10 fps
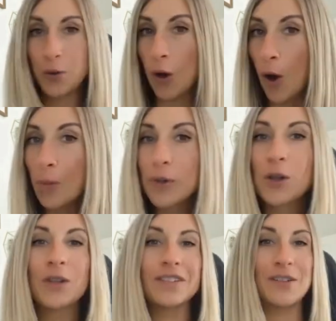
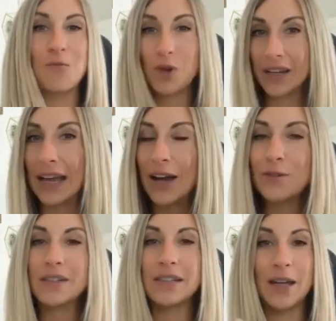calmer
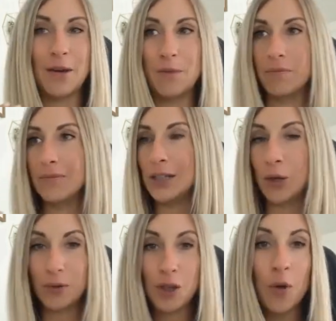workouts, some, you
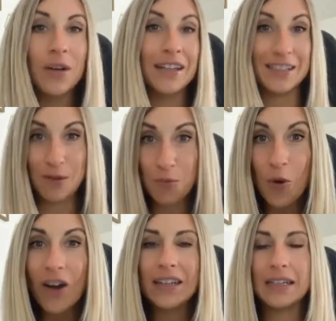know, yoga, some
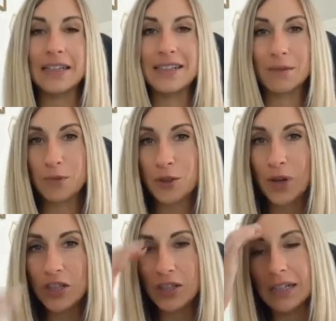walking, some
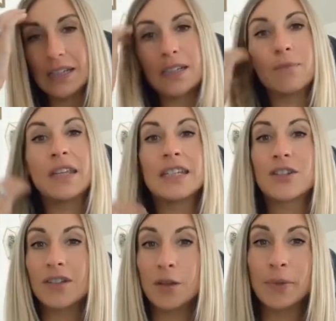stretching, some
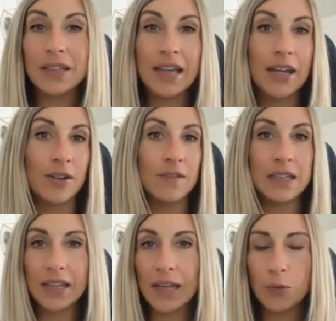things are a little bit lighter,
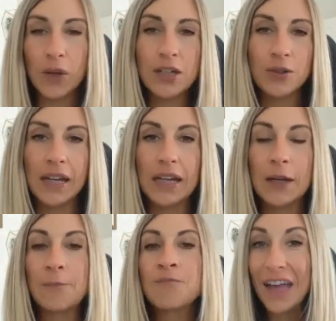even lightweight
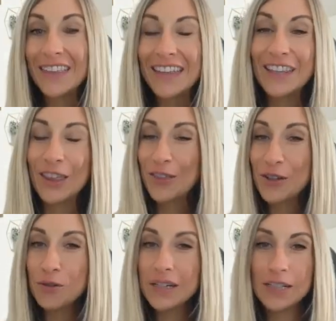training. And then the
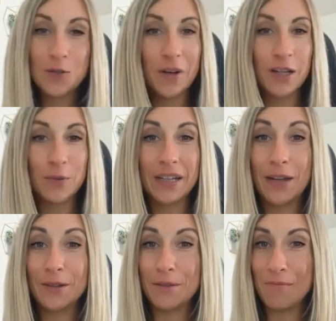third reason why your
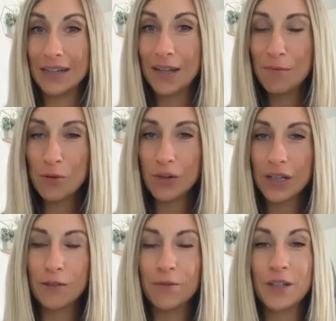workouts might not be
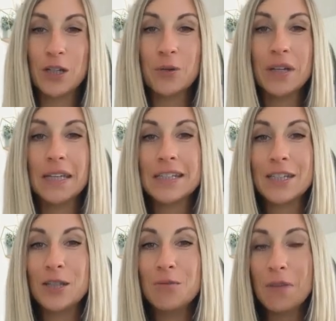working for you
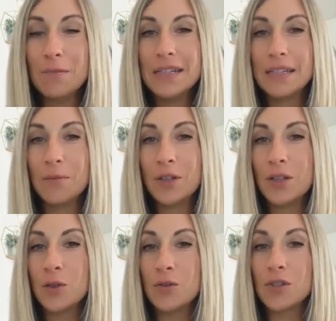is you may be someone
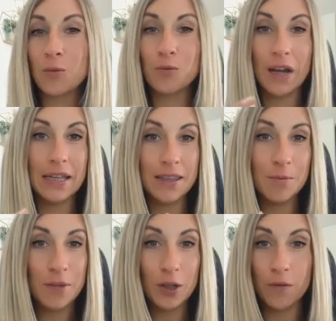who's right in the
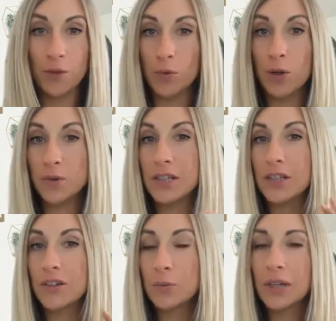middle of the road. So
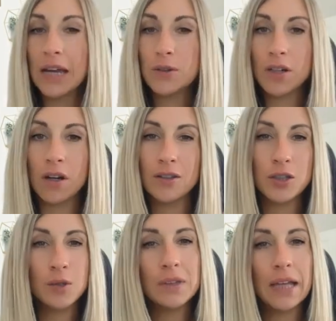your workouts aren't
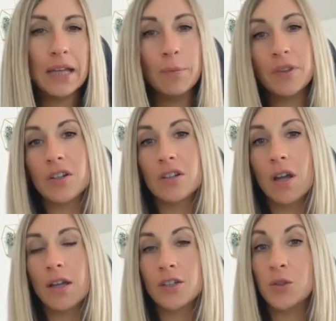too light, but they're
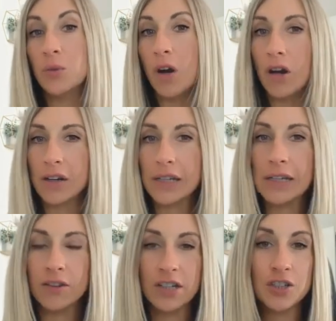not too hard
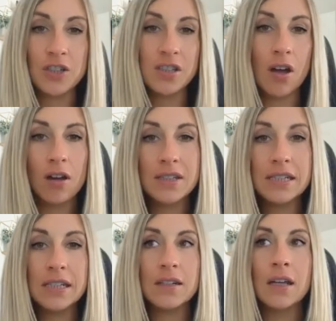either. It's just
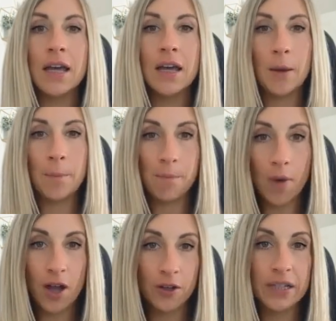constant
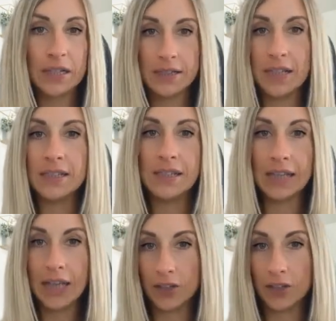moderate intensity